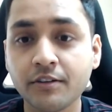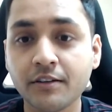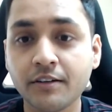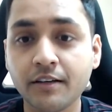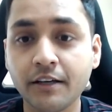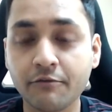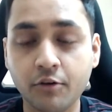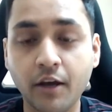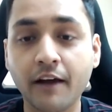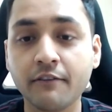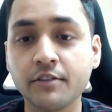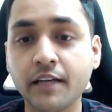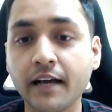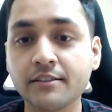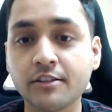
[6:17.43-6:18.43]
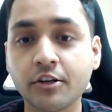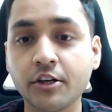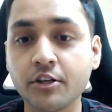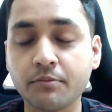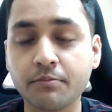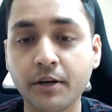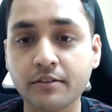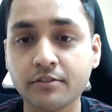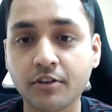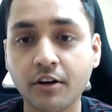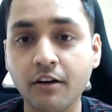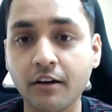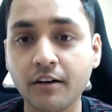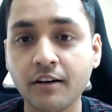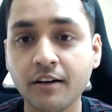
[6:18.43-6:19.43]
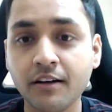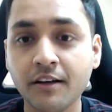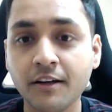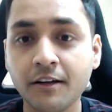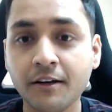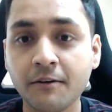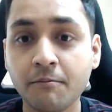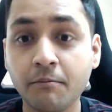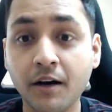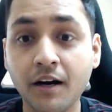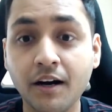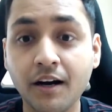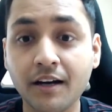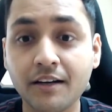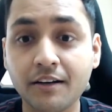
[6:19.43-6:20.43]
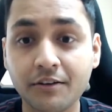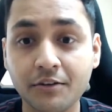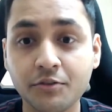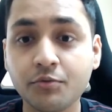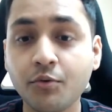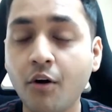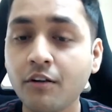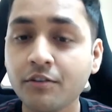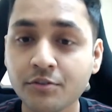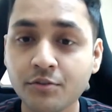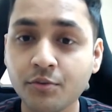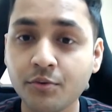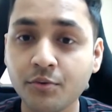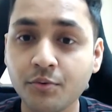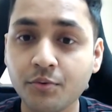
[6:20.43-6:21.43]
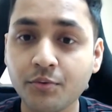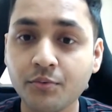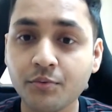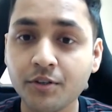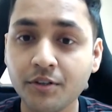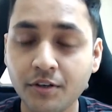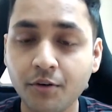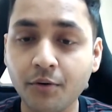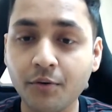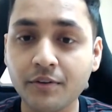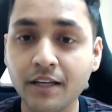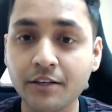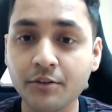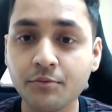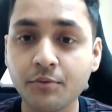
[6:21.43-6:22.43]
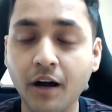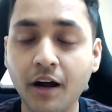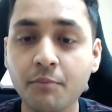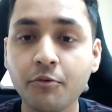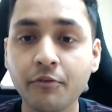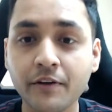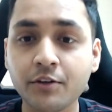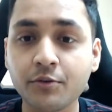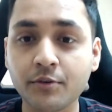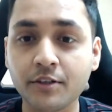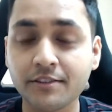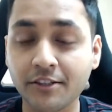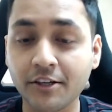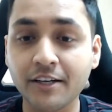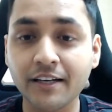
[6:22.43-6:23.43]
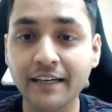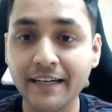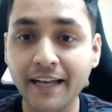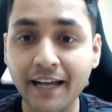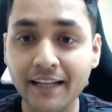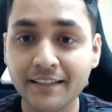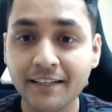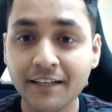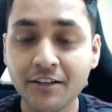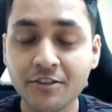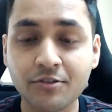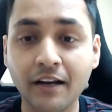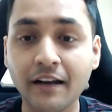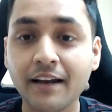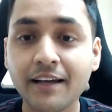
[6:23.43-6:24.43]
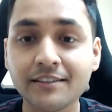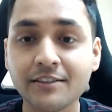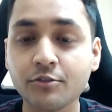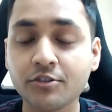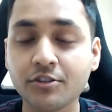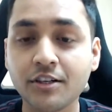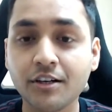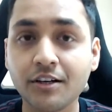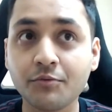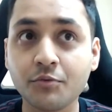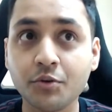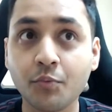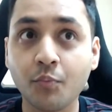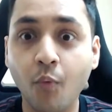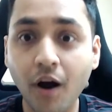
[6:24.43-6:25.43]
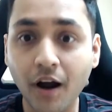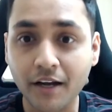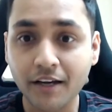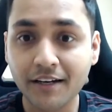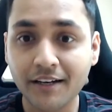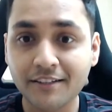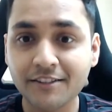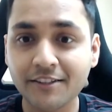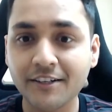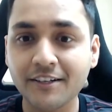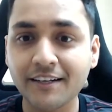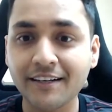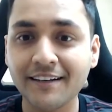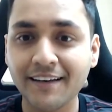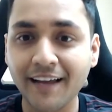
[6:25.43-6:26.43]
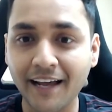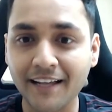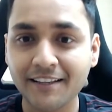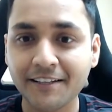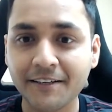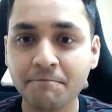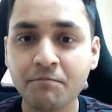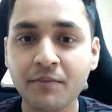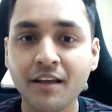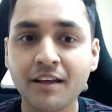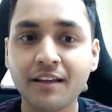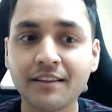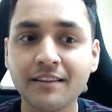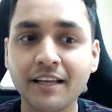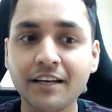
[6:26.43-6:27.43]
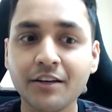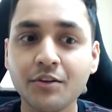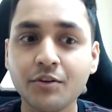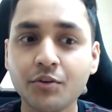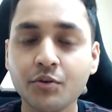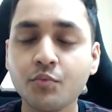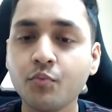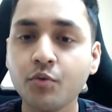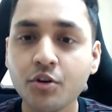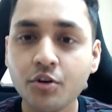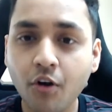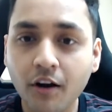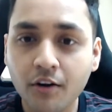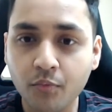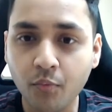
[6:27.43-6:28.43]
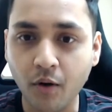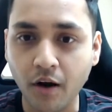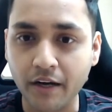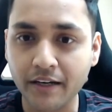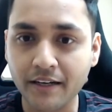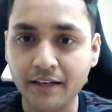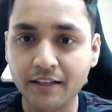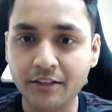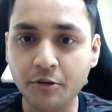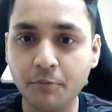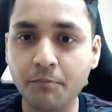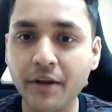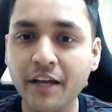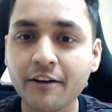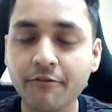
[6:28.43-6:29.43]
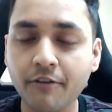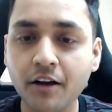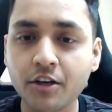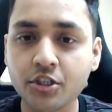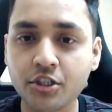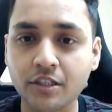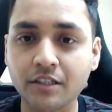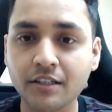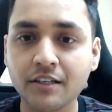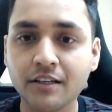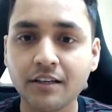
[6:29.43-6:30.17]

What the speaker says: if you have the accelerator pressed on, but you also would know that you are moving towards certain death. So unless you want certain death, then you would not want your brake function